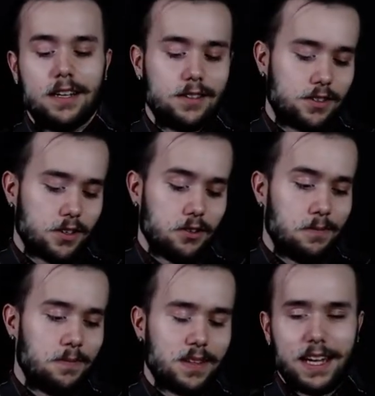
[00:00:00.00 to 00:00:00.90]

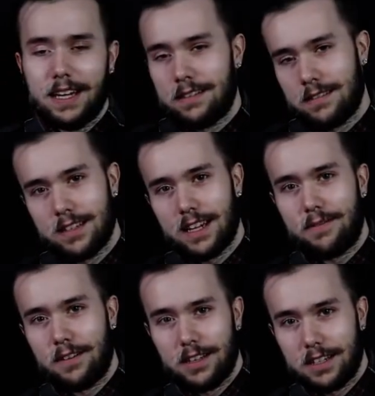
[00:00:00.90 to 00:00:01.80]
So, yeah,
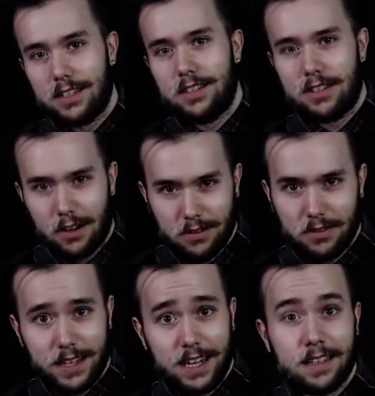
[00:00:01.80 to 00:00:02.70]
definitely don't
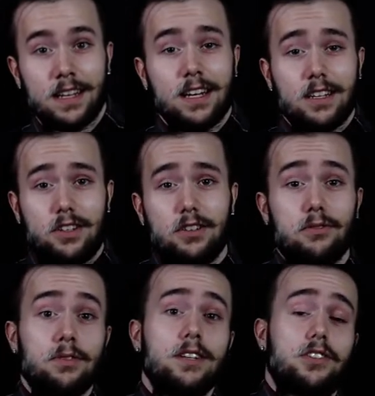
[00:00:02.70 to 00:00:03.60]
do that.
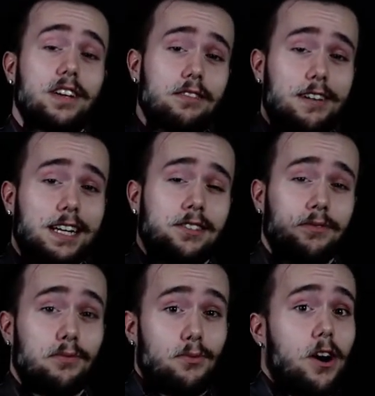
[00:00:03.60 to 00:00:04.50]
Do drink lots
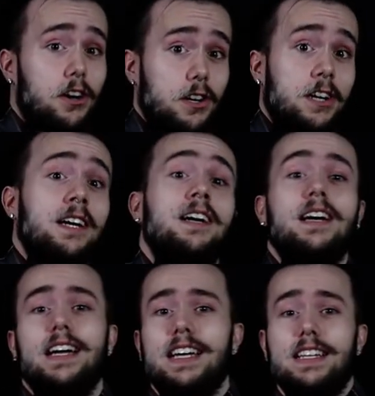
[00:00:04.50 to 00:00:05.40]
of water
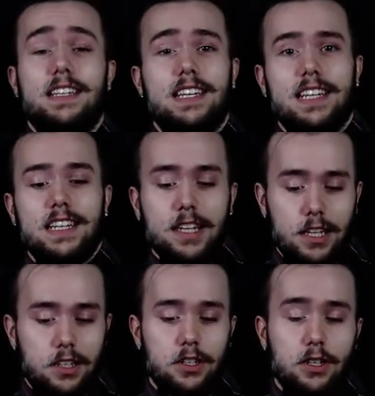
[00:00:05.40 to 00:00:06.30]
and eat
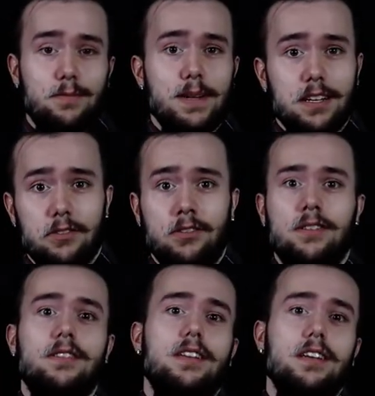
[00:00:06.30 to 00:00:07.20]
a good meal
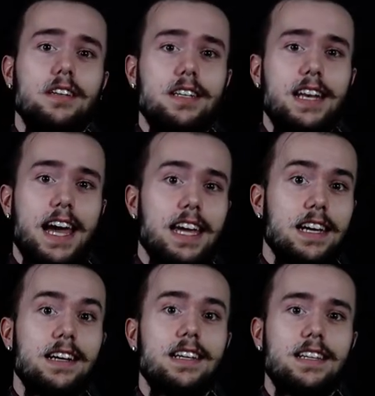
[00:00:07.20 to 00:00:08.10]
the
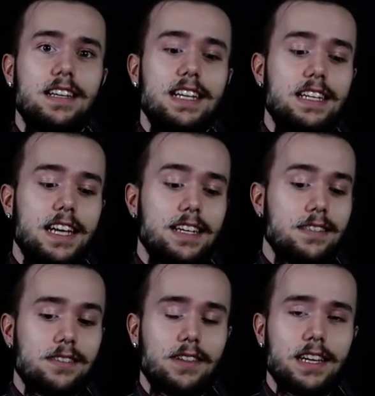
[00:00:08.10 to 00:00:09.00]
night and
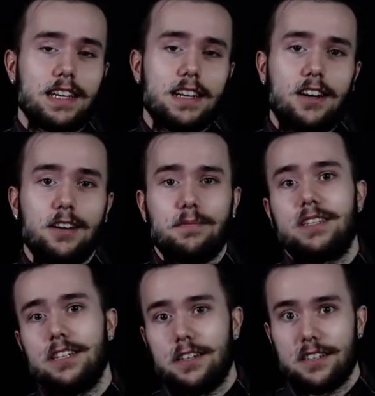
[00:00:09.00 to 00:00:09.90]
days leading up
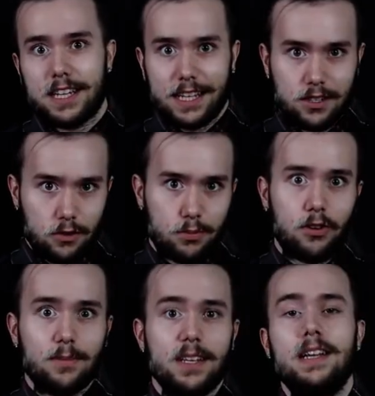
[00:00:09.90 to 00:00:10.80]
to your tattoo
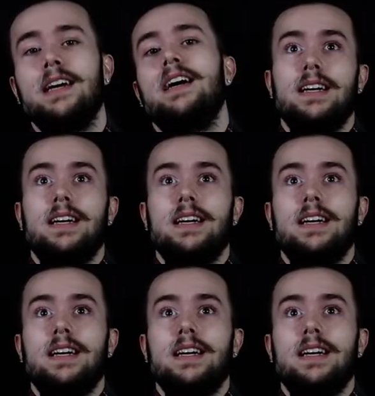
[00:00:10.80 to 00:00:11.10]
appointment.